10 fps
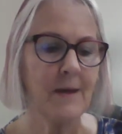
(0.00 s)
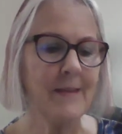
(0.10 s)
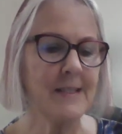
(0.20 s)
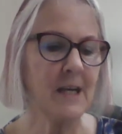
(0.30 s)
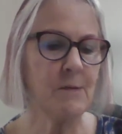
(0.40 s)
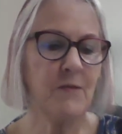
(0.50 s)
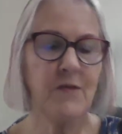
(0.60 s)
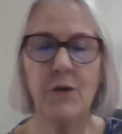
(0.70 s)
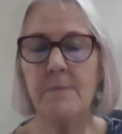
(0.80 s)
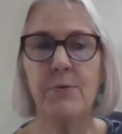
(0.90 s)
They tend to be
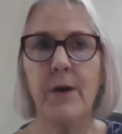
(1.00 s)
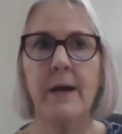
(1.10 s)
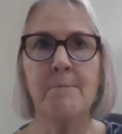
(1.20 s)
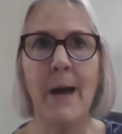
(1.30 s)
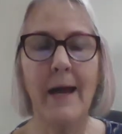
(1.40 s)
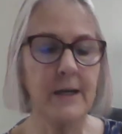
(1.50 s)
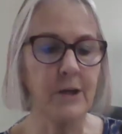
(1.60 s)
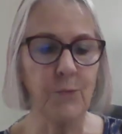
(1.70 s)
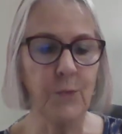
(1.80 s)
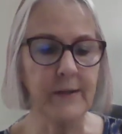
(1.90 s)
very pragmatic
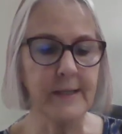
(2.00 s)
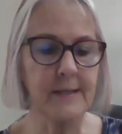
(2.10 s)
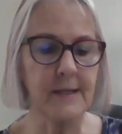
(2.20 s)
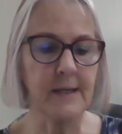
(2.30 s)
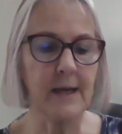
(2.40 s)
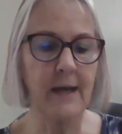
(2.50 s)
and realistic.